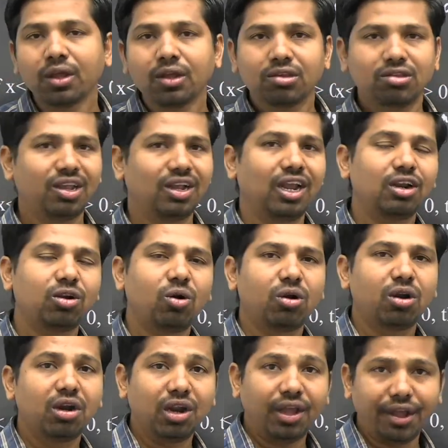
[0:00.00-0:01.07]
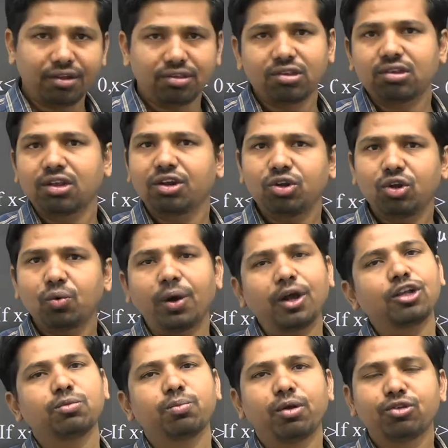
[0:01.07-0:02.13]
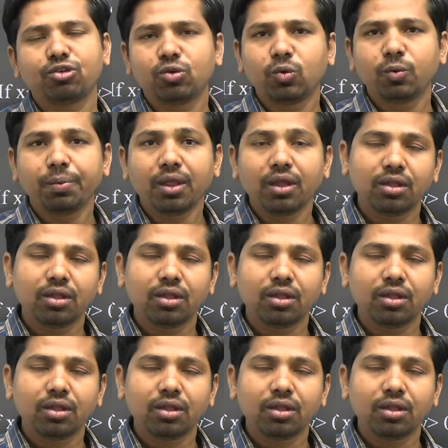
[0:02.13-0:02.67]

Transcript: Second quadrant x is negative, y is positive.